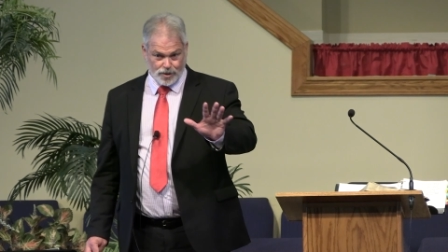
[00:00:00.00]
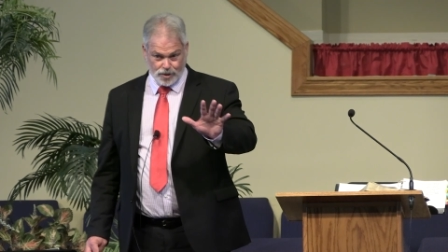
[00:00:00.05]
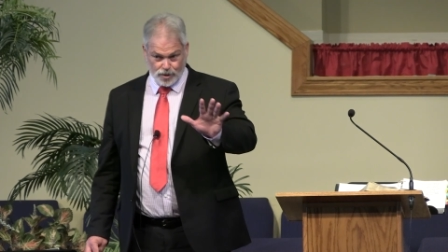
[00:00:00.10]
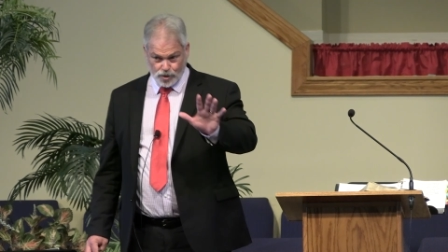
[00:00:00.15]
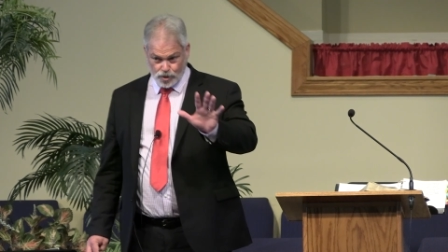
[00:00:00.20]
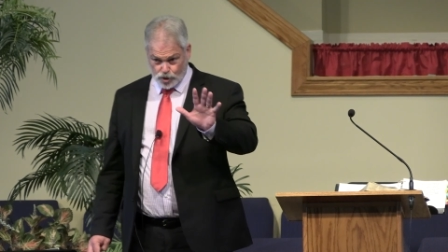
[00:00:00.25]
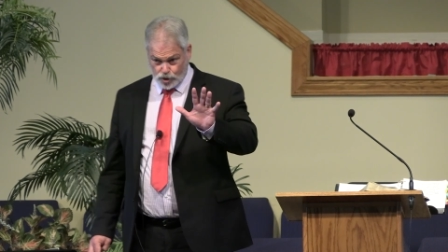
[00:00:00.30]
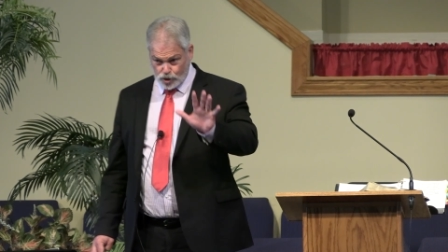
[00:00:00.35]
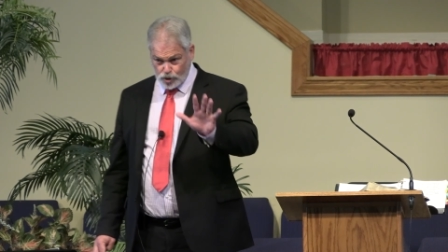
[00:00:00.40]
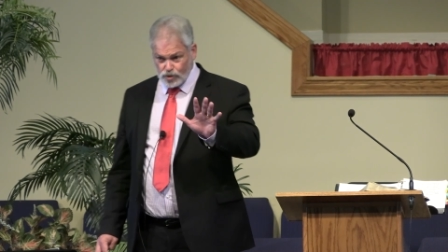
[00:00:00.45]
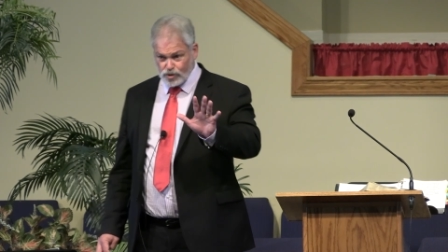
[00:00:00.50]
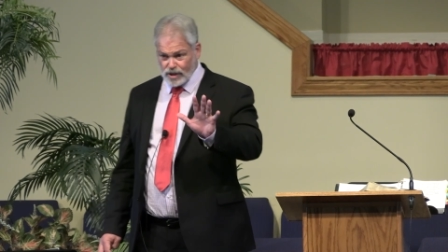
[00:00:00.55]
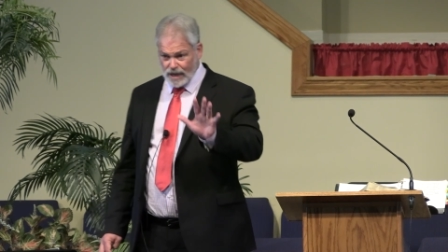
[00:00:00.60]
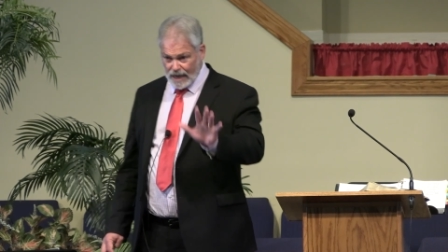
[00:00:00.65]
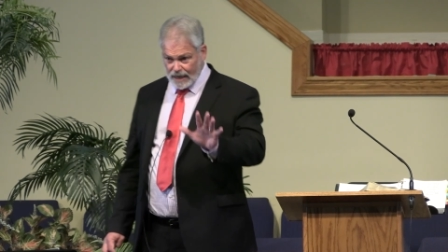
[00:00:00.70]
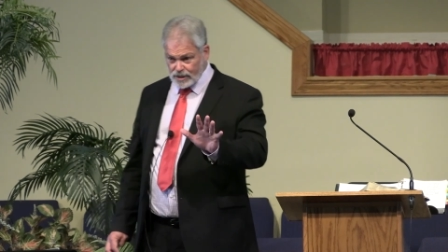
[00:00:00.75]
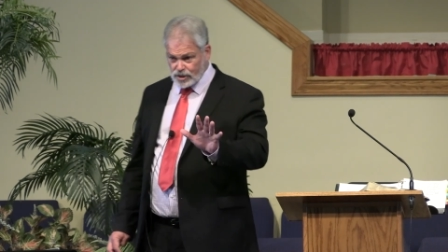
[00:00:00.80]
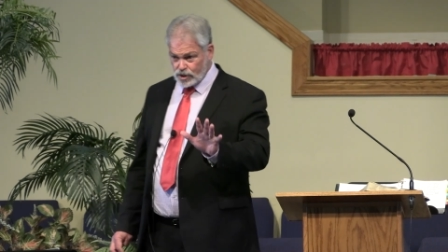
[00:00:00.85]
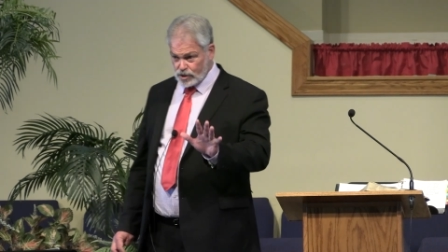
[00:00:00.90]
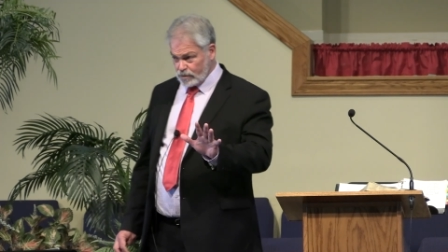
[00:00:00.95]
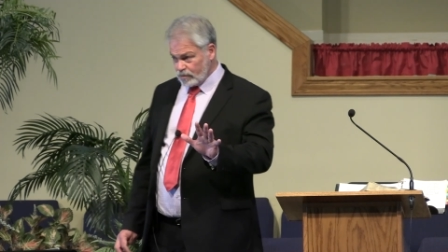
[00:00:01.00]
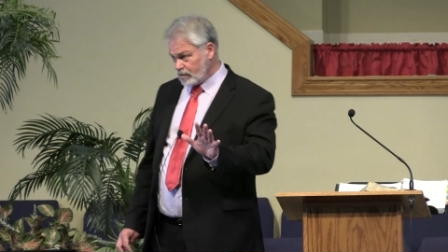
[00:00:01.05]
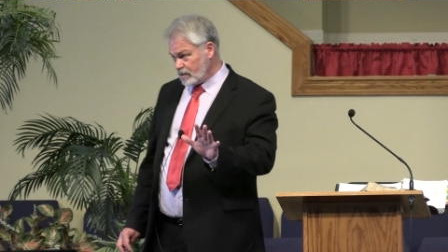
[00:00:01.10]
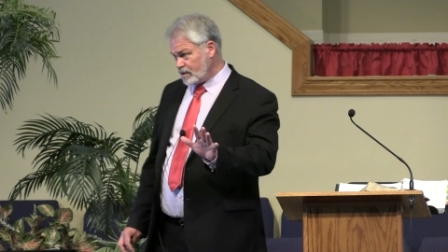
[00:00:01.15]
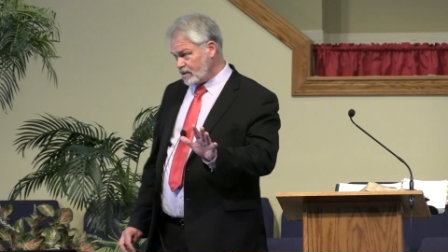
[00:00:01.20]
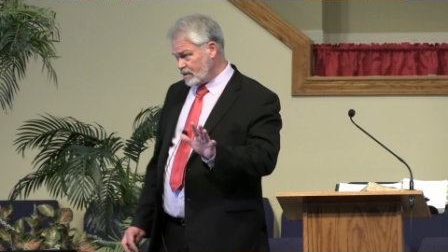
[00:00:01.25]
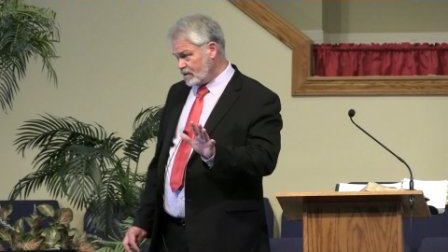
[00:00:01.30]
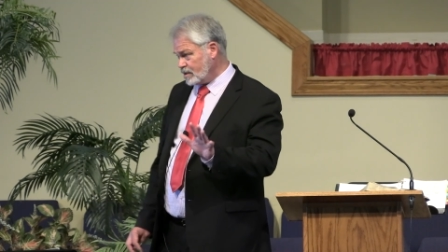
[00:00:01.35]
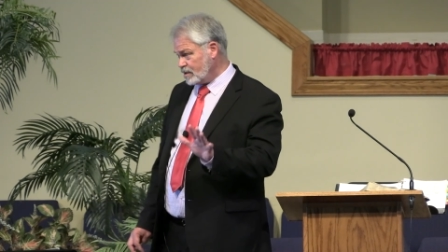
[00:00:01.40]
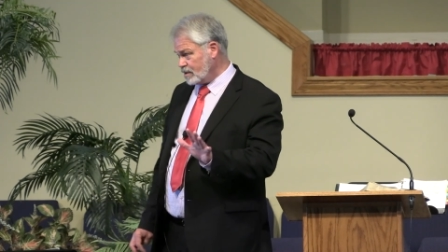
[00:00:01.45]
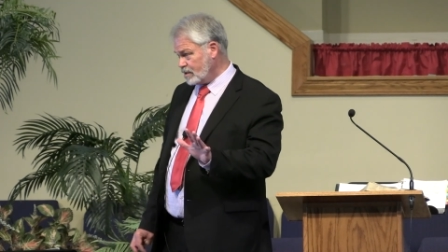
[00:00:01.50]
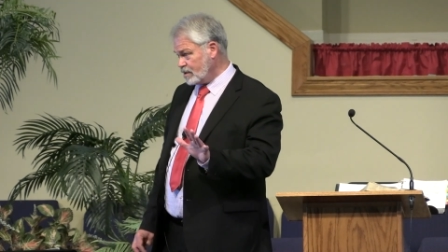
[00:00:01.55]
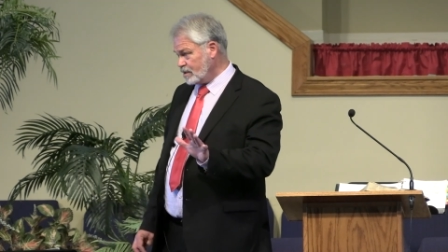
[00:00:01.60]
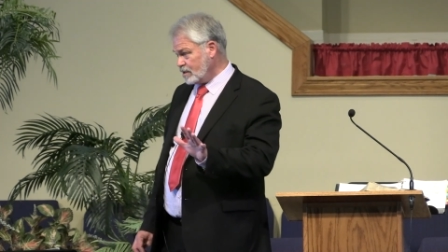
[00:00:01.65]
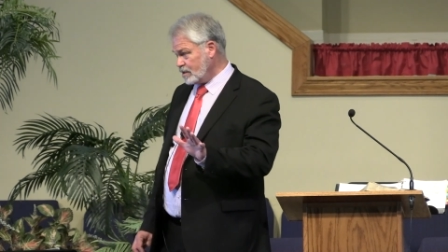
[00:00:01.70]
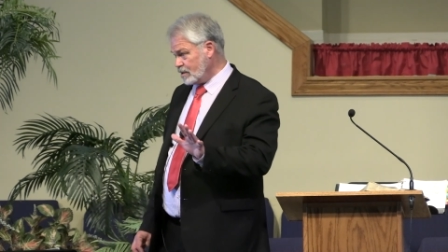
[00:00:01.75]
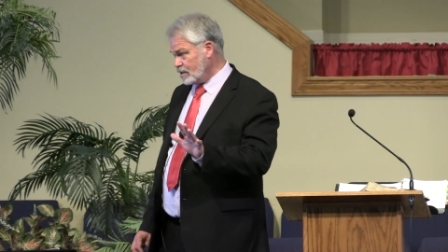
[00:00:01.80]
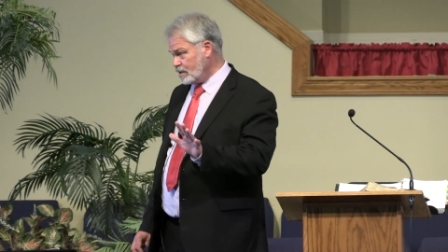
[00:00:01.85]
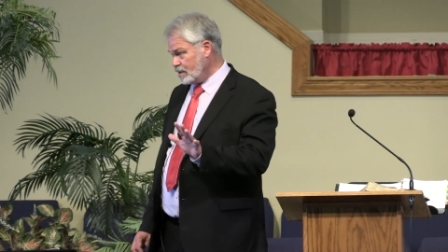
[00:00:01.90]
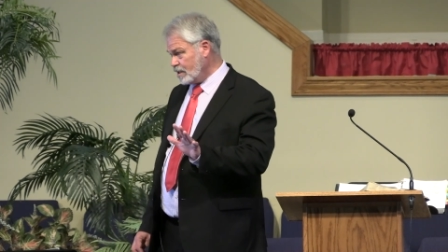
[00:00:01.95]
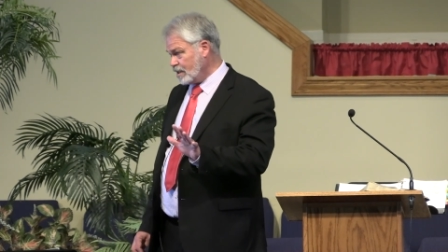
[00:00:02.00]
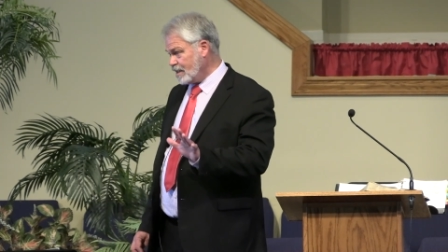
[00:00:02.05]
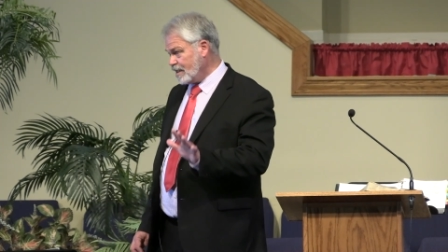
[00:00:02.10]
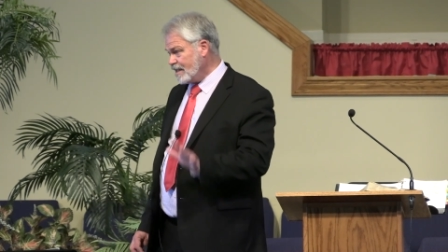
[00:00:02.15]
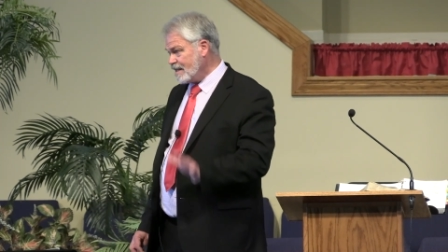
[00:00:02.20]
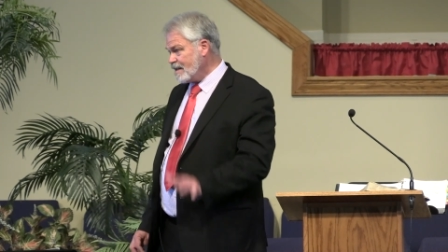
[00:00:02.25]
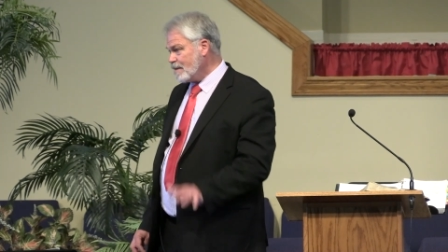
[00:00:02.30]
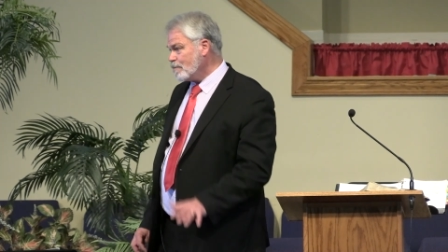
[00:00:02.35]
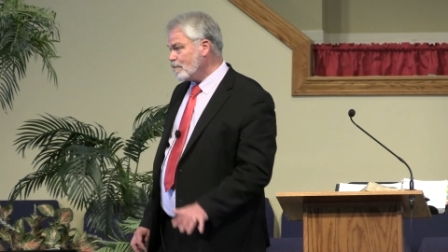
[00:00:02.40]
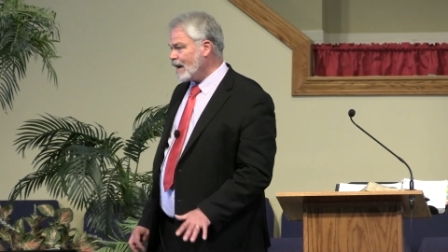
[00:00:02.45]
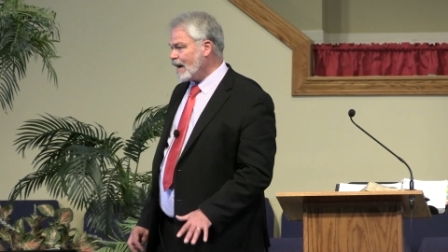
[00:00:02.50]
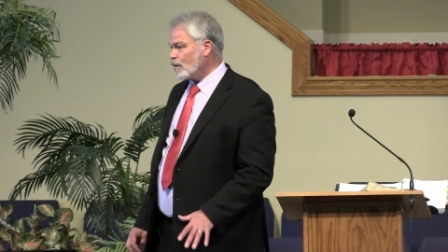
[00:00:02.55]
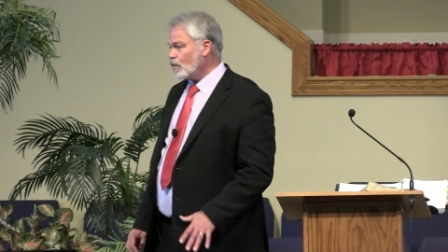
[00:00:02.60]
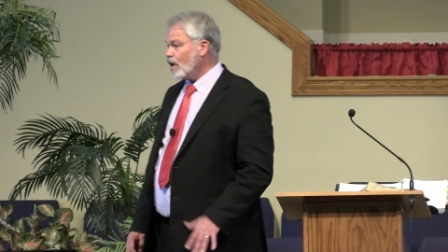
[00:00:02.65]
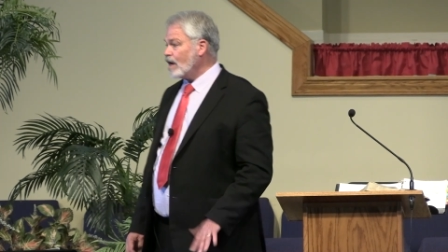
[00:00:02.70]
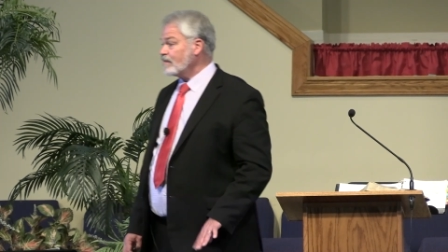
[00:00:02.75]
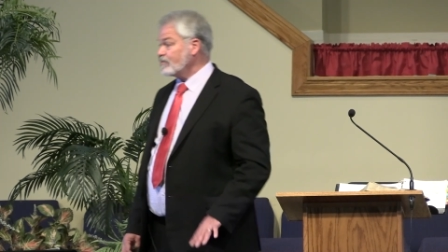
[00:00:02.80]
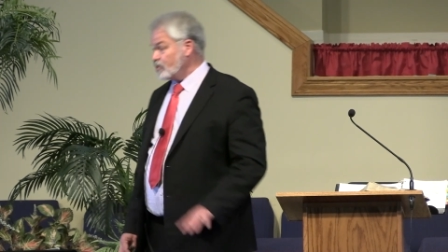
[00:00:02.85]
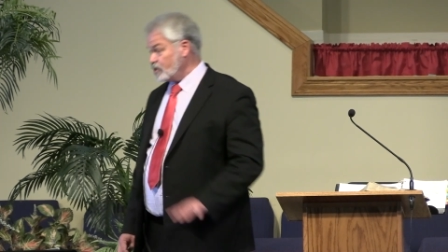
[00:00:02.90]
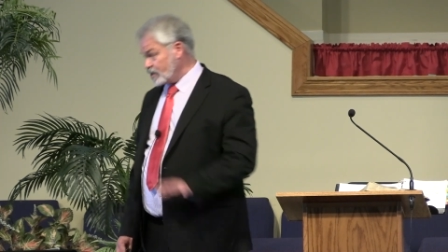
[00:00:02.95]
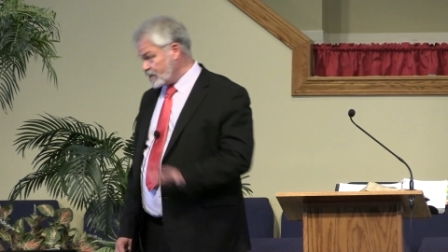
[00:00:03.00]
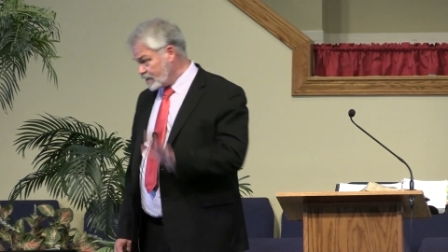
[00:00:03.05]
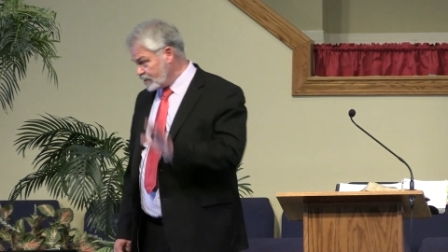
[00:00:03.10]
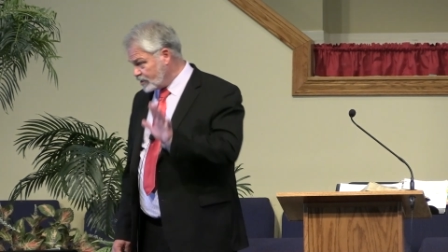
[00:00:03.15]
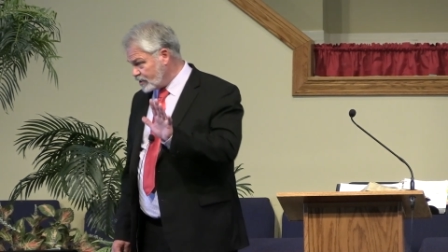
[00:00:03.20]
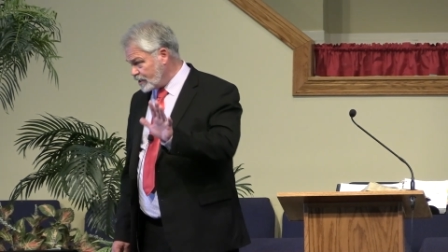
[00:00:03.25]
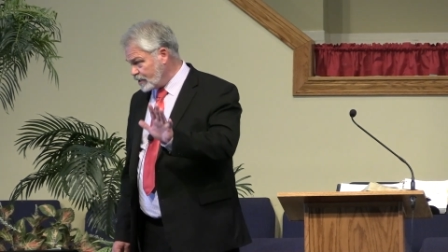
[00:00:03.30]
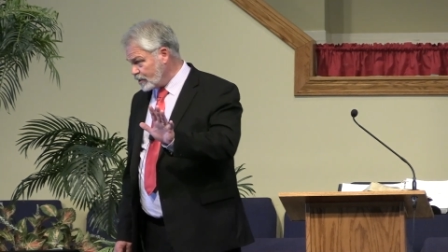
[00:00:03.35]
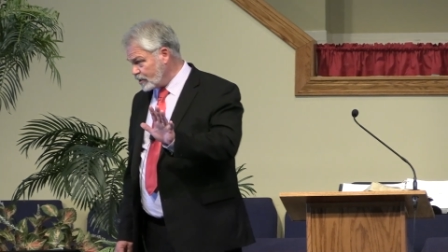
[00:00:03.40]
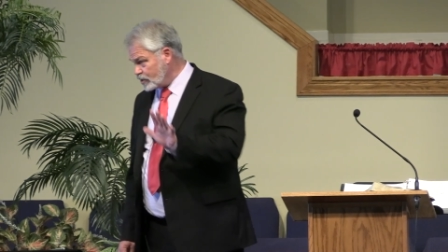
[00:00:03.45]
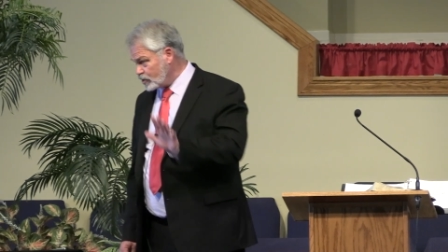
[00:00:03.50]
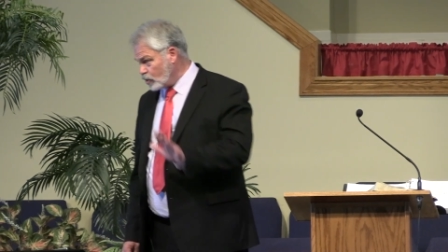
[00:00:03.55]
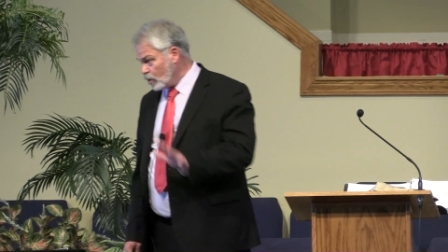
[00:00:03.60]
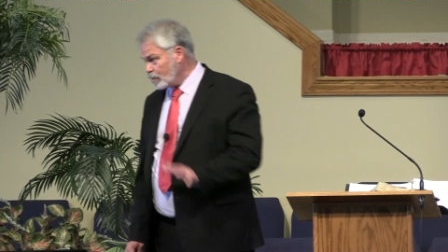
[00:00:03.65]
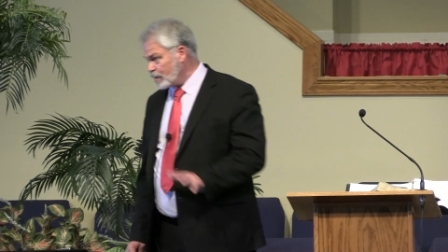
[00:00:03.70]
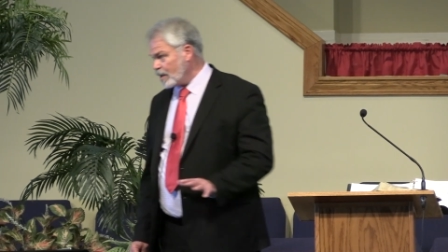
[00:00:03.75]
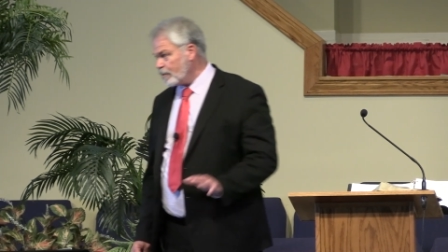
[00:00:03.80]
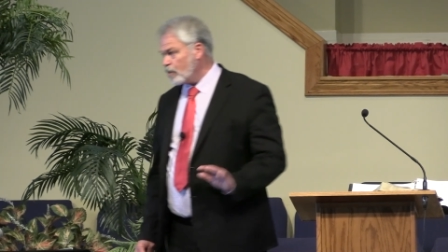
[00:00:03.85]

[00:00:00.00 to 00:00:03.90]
Junior high children, my wife just continually told me,